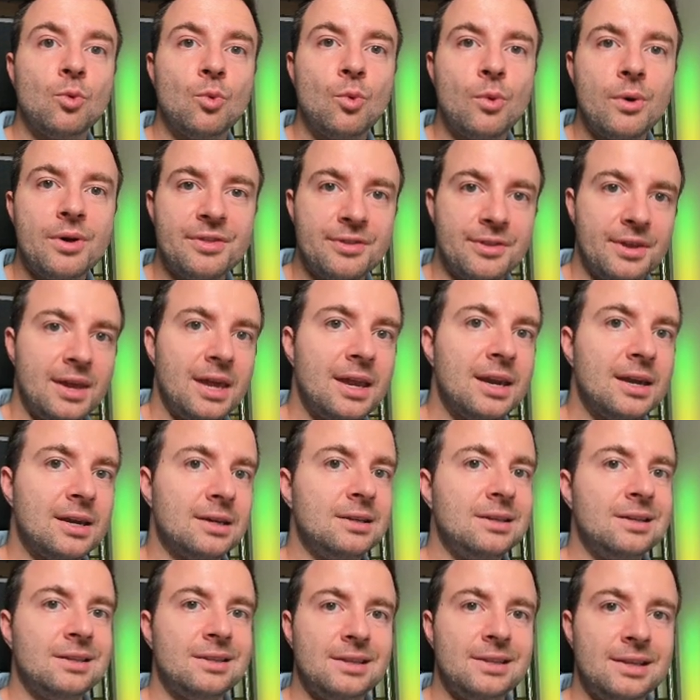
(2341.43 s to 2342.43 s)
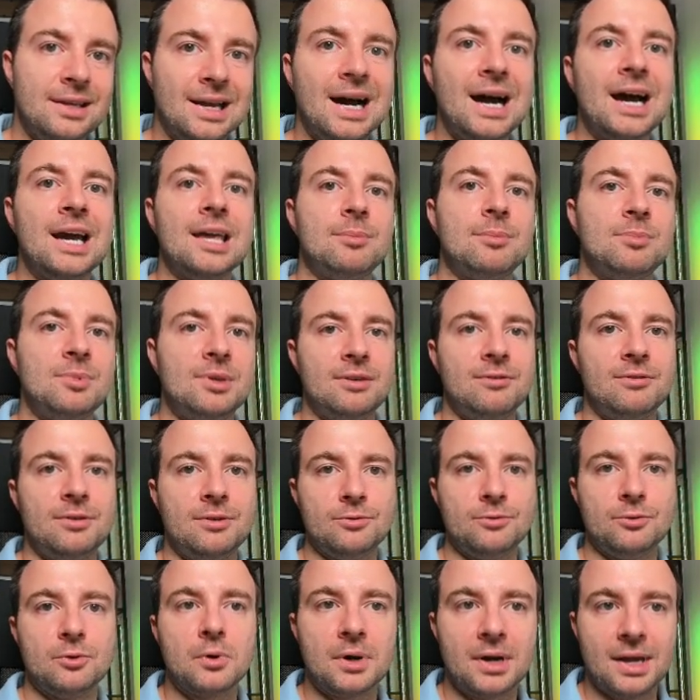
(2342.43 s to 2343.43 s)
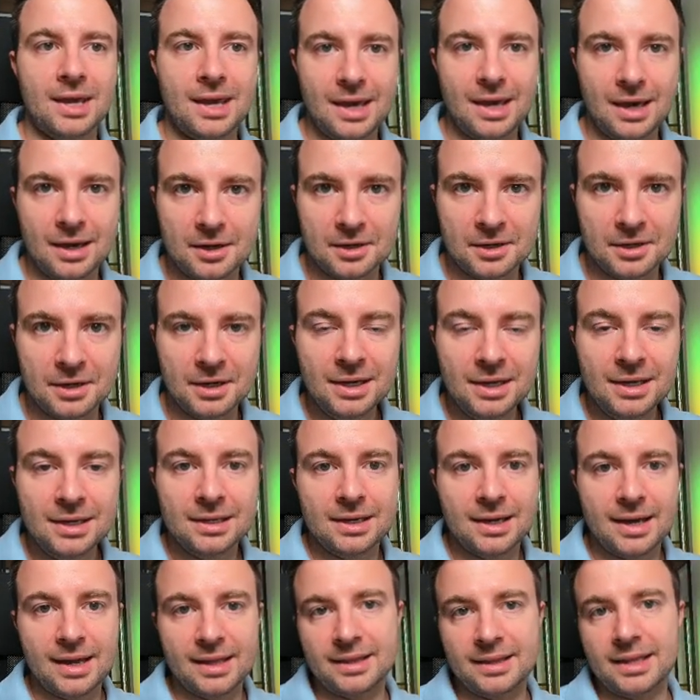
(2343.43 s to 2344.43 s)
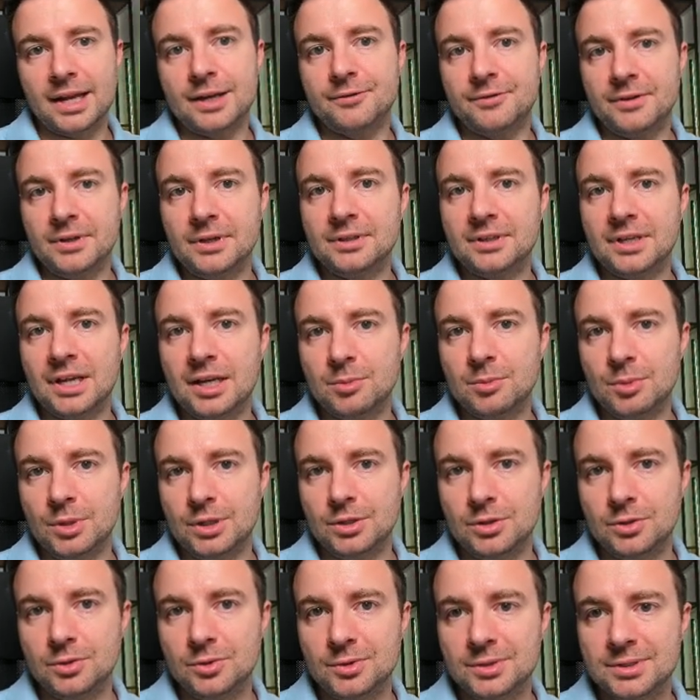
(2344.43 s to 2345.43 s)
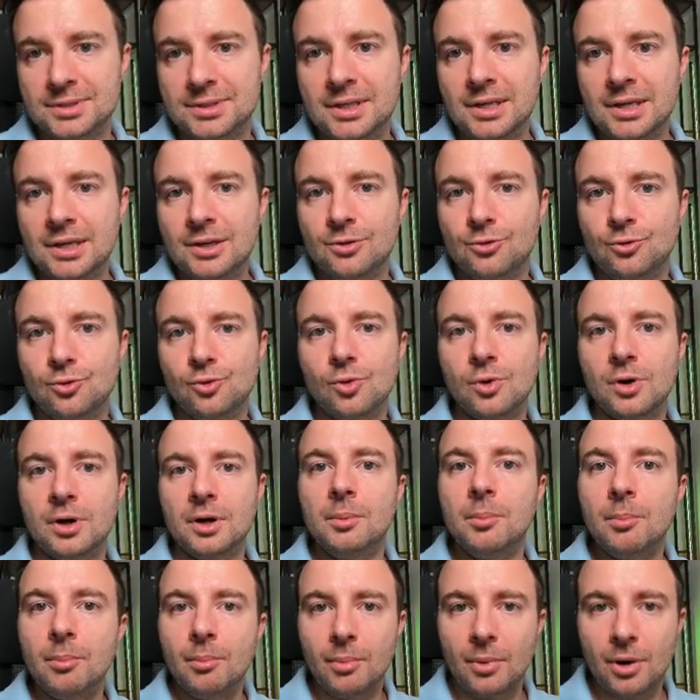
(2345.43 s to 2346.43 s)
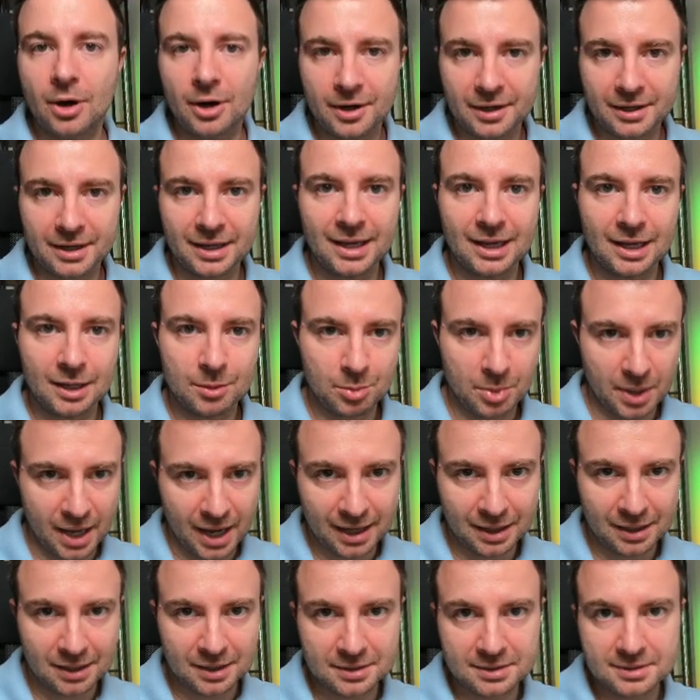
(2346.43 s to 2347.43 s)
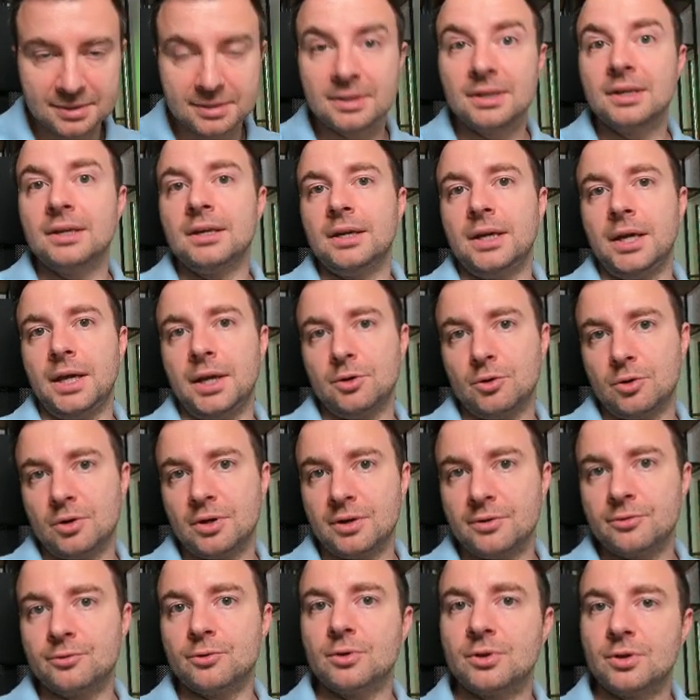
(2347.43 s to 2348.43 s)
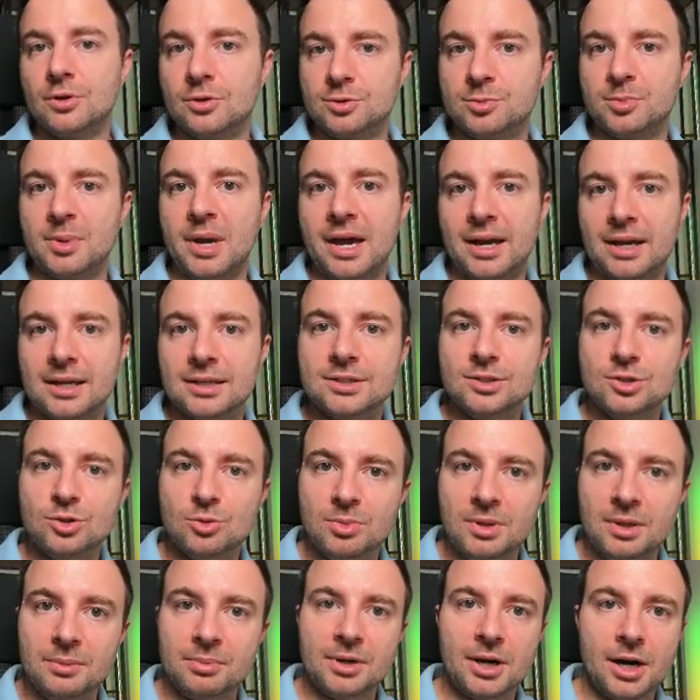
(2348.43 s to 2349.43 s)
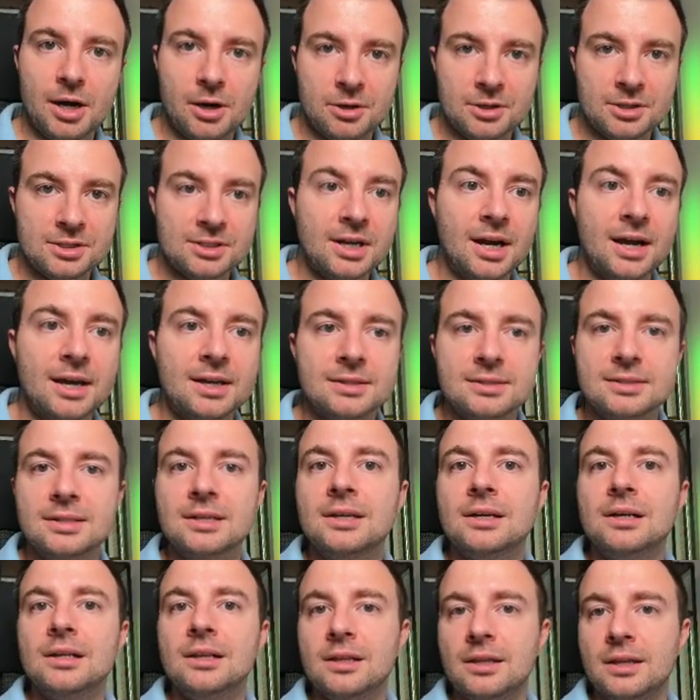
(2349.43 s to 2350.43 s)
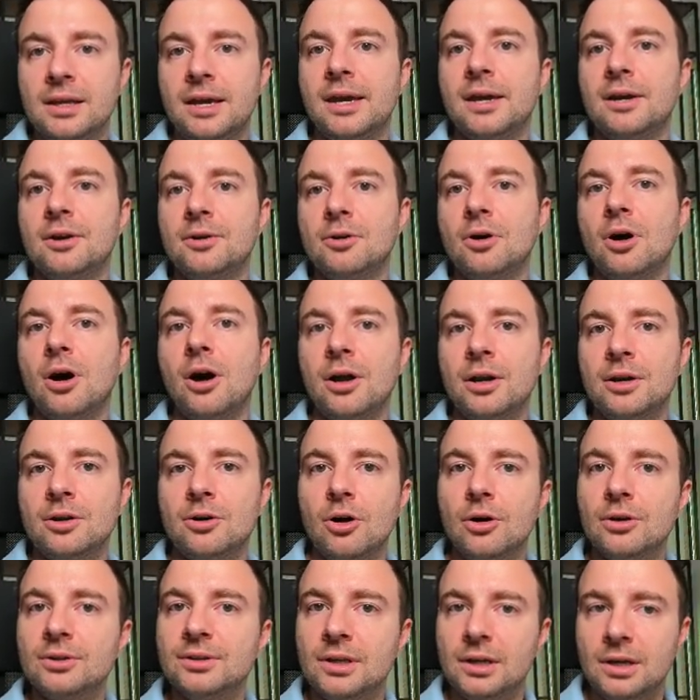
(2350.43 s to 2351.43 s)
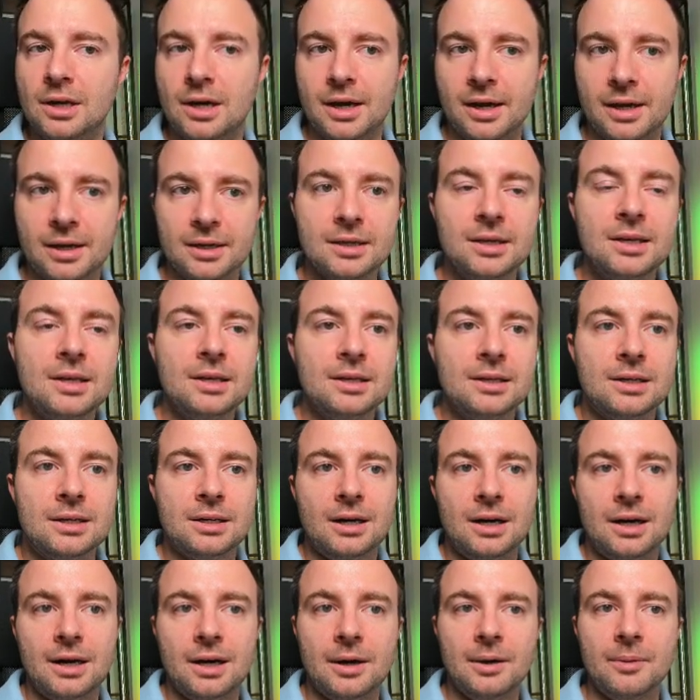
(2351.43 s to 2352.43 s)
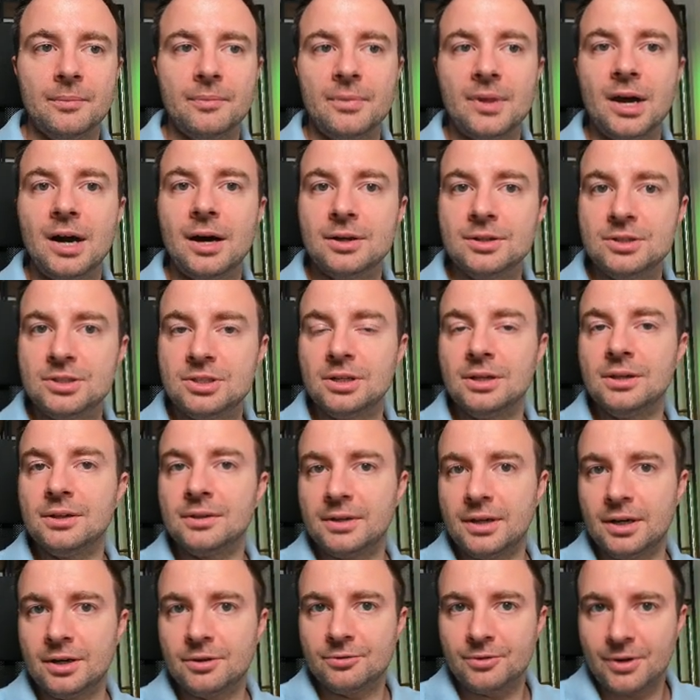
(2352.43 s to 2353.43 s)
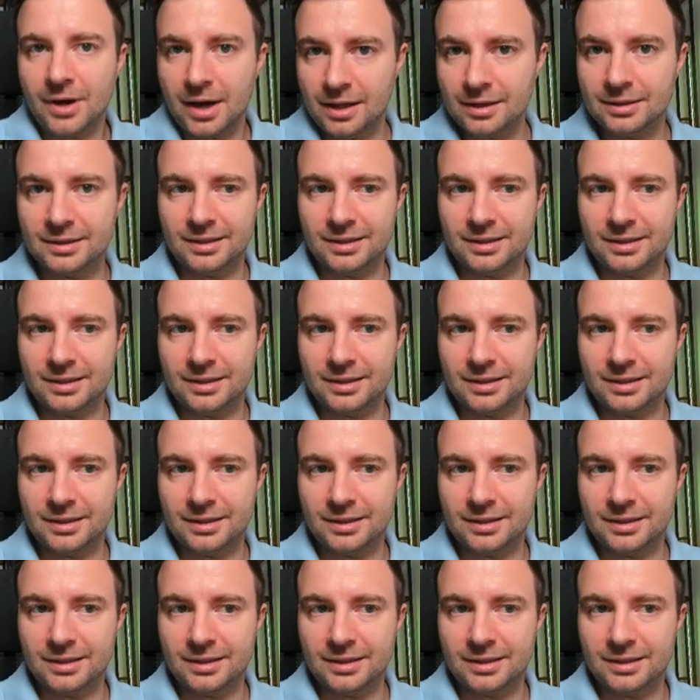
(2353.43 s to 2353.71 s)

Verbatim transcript: within the IPv4 header, and that field can be used for marking packets in order for those packets to be prioritized later on on the line uh, until their final